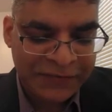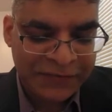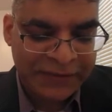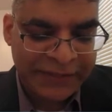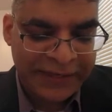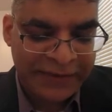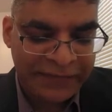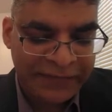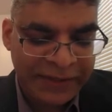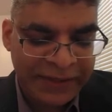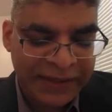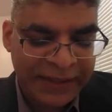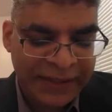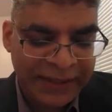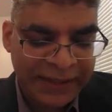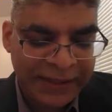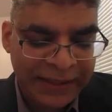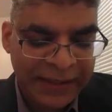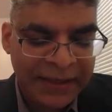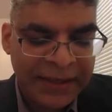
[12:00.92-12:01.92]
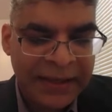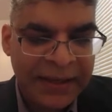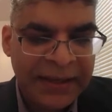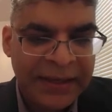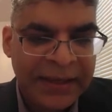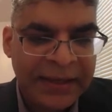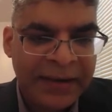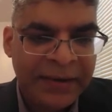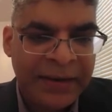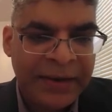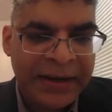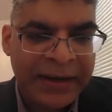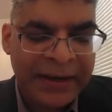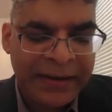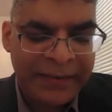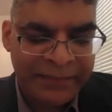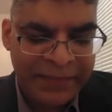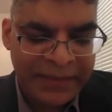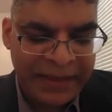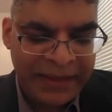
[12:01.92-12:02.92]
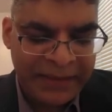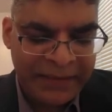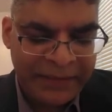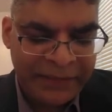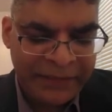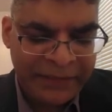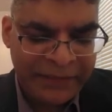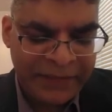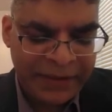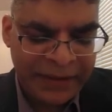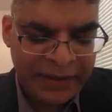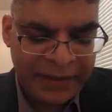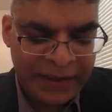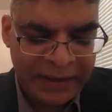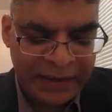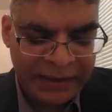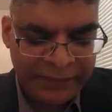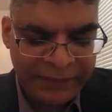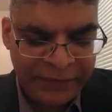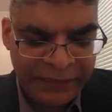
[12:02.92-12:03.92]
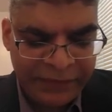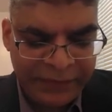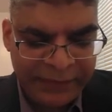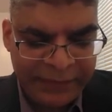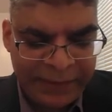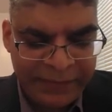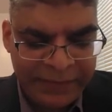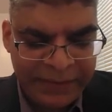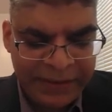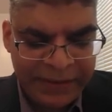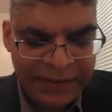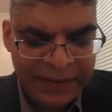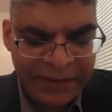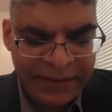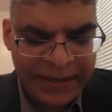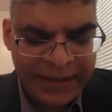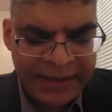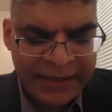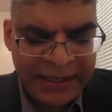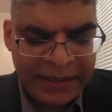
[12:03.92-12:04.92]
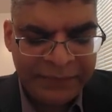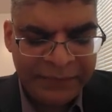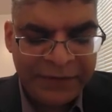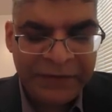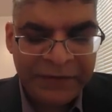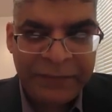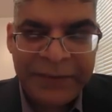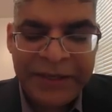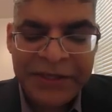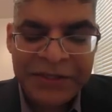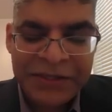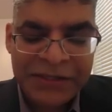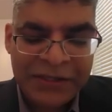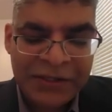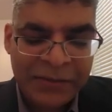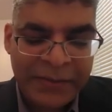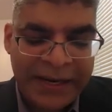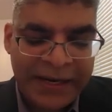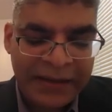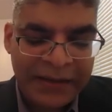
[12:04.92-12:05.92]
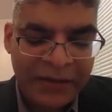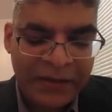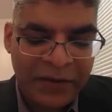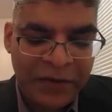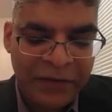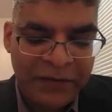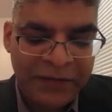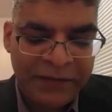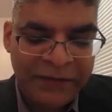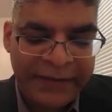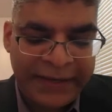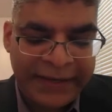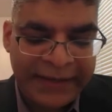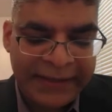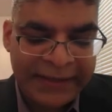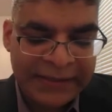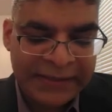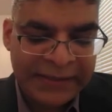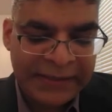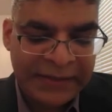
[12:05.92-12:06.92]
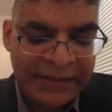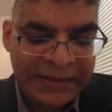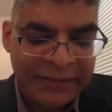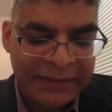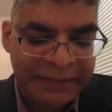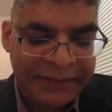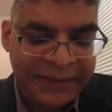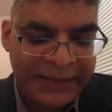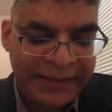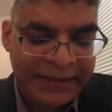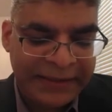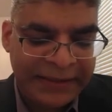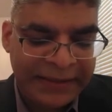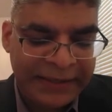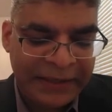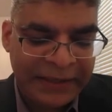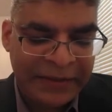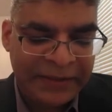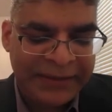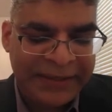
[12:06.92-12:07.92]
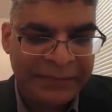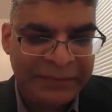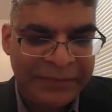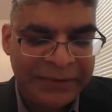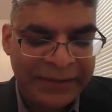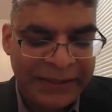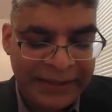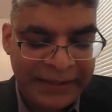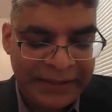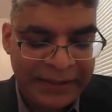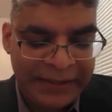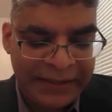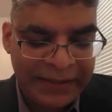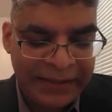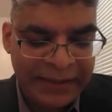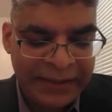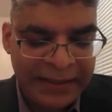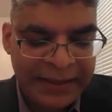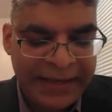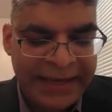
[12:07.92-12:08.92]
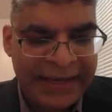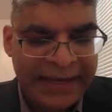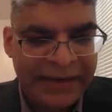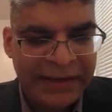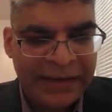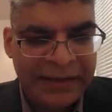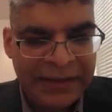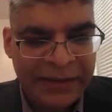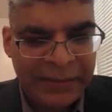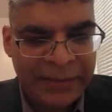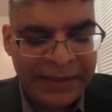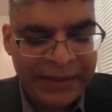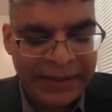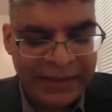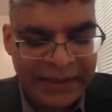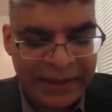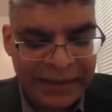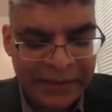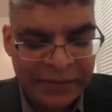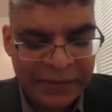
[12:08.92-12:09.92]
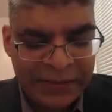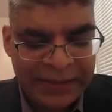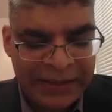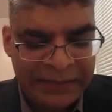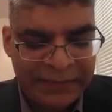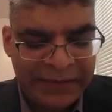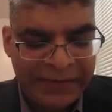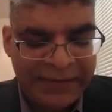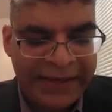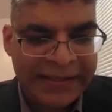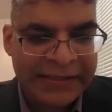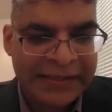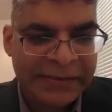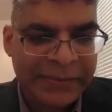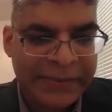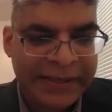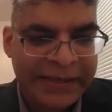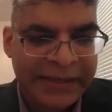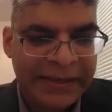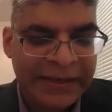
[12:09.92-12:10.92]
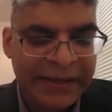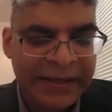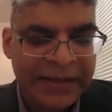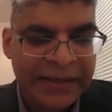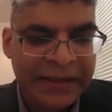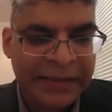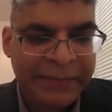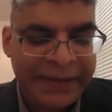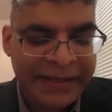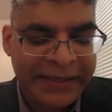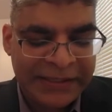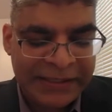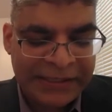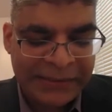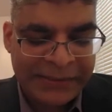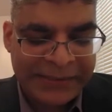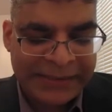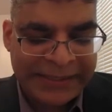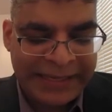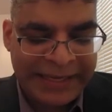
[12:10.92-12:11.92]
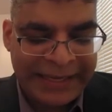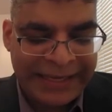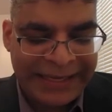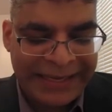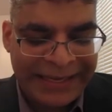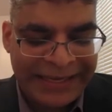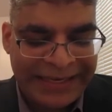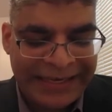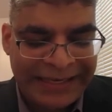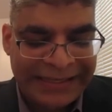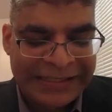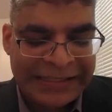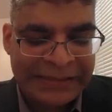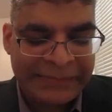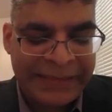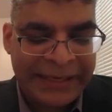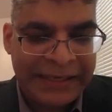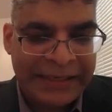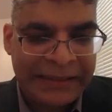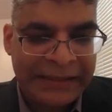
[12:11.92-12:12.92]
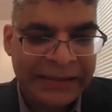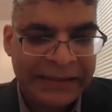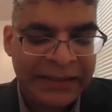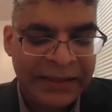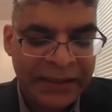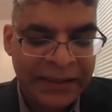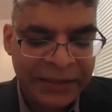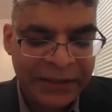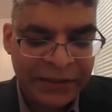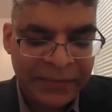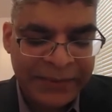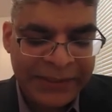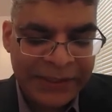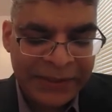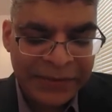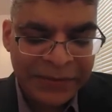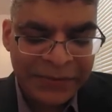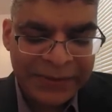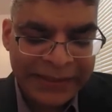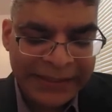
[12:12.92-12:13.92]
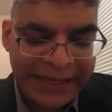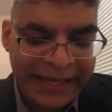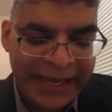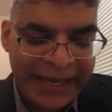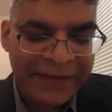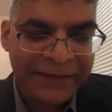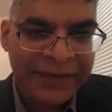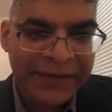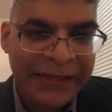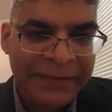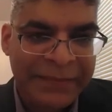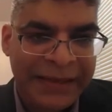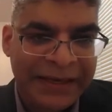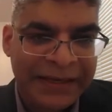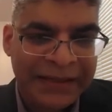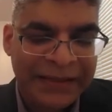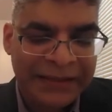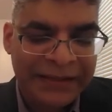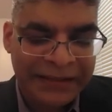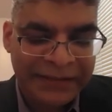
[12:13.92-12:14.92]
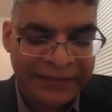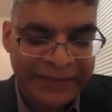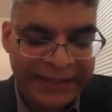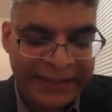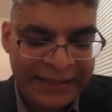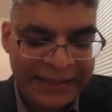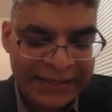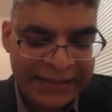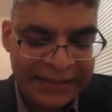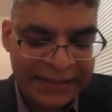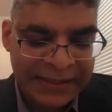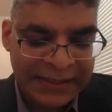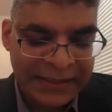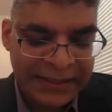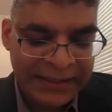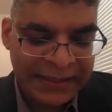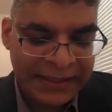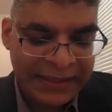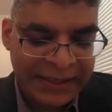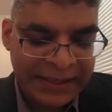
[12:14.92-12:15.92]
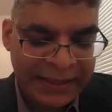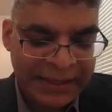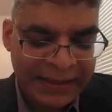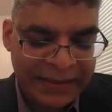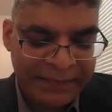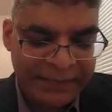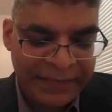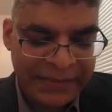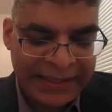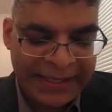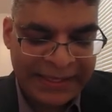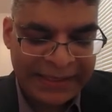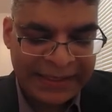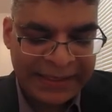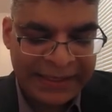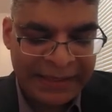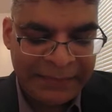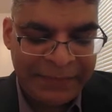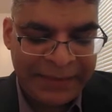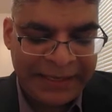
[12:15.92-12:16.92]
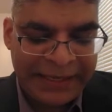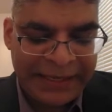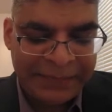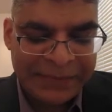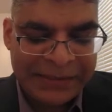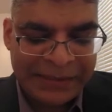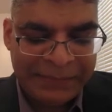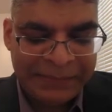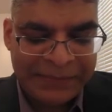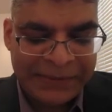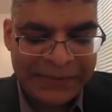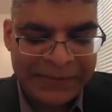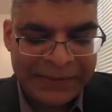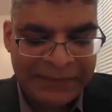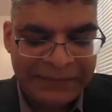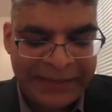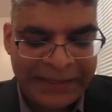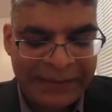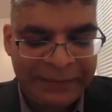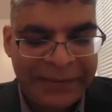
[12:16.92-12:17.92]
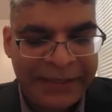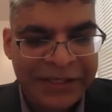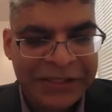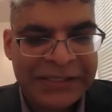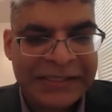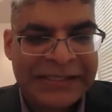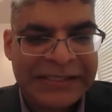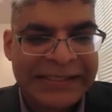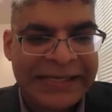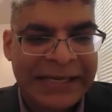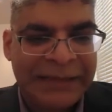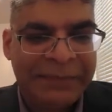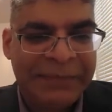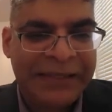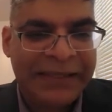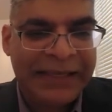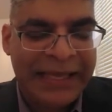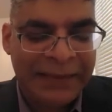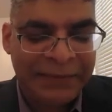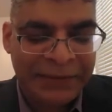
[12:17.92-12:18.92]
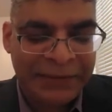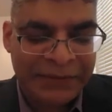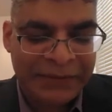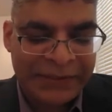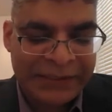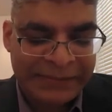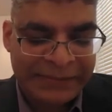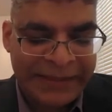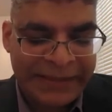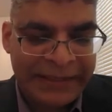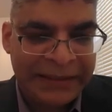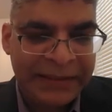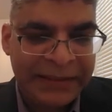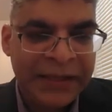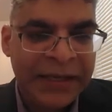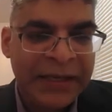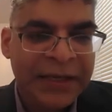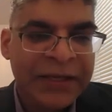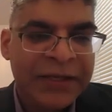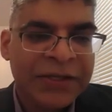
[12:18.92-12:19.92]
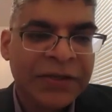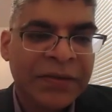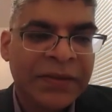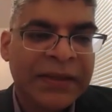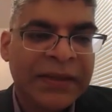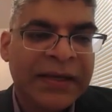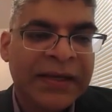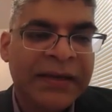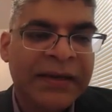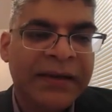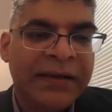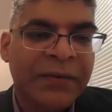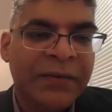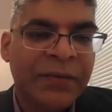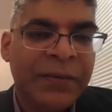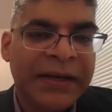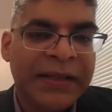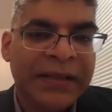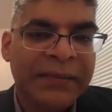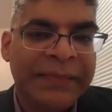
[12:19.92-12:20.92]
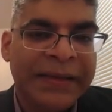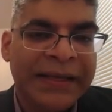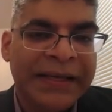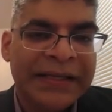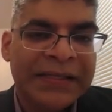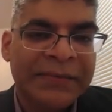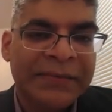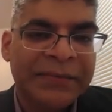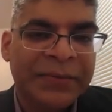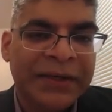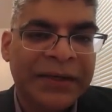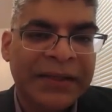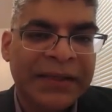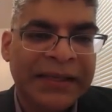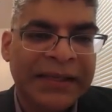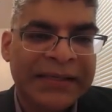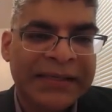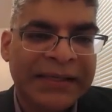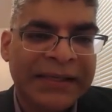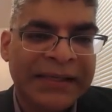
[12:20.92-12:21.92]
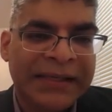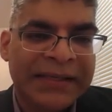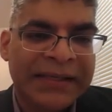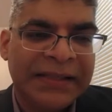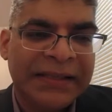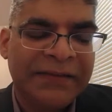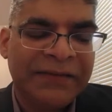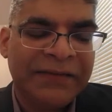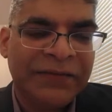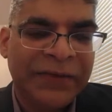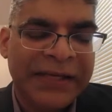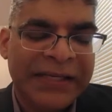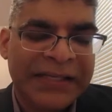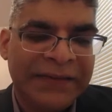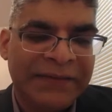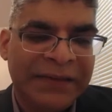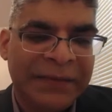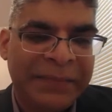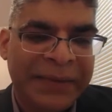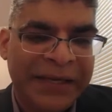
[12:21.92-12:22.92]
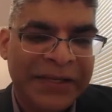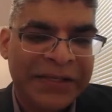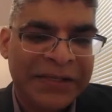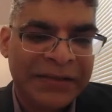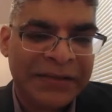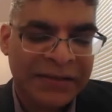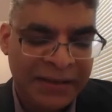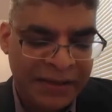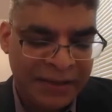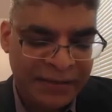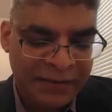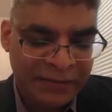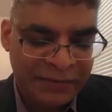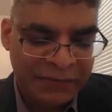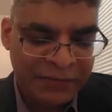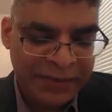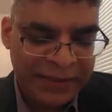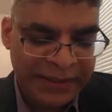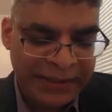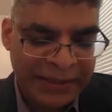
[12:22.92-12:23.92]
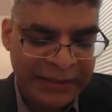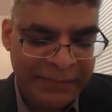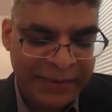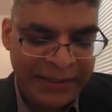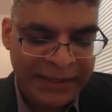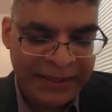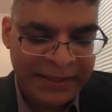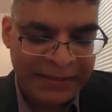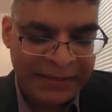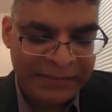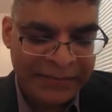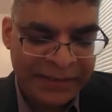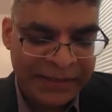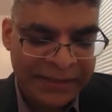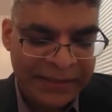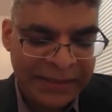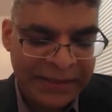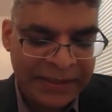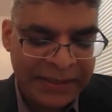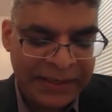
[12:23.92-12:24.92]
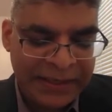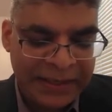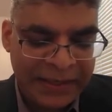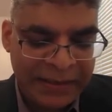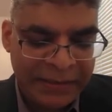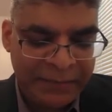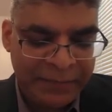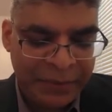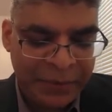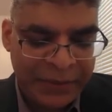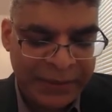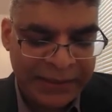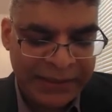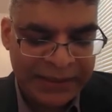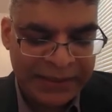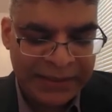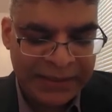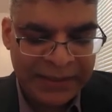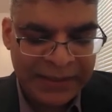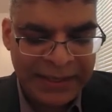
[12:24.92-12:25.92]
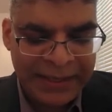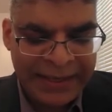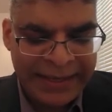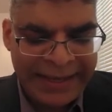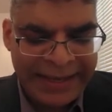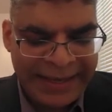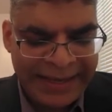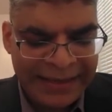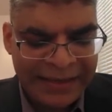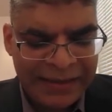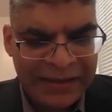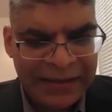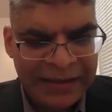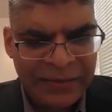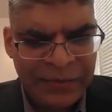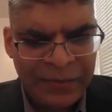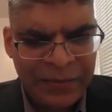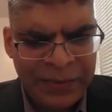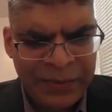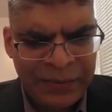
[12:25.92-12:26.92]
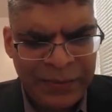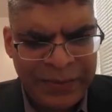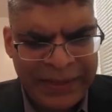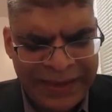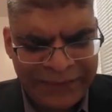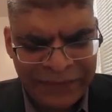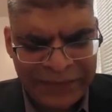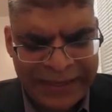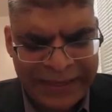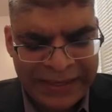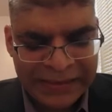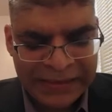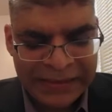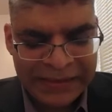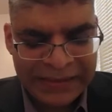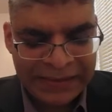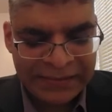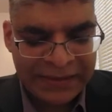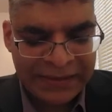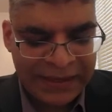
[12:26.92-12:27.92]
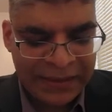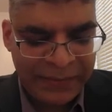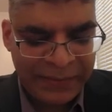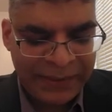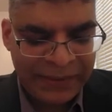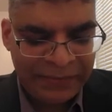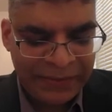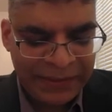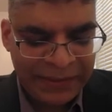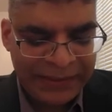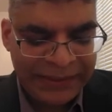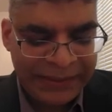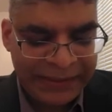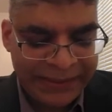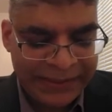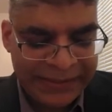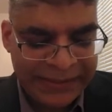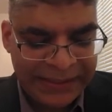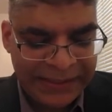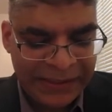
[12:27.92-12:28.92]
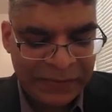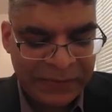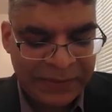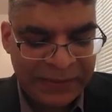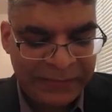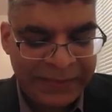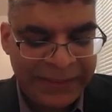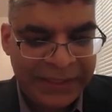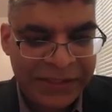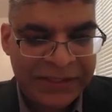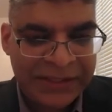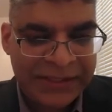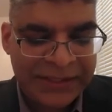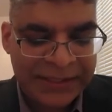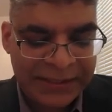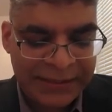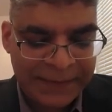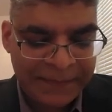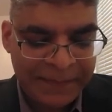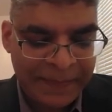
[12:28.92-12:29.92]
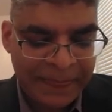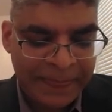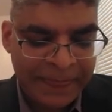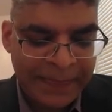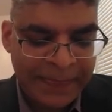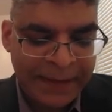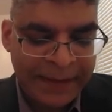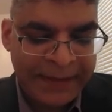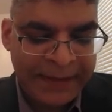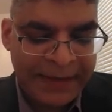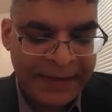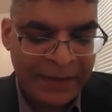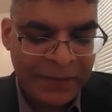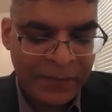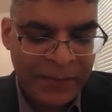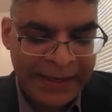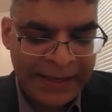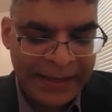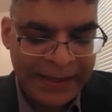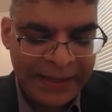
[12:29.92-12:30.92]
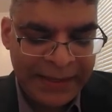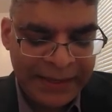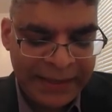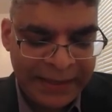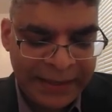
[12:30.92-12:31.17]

for everything. If all of you remember, a number of patients who had the COVID virus, complained that they could not breathe. And there were also a number of cases where the patients would say, I cannot smell. So we don't really have any medical device that can pick up symptoms of like patients not being able to smell. So one of the biggest important things here is that the voice of the patient really becomes important. And we have to ask ourselves, are we really listening to our patients? Now, when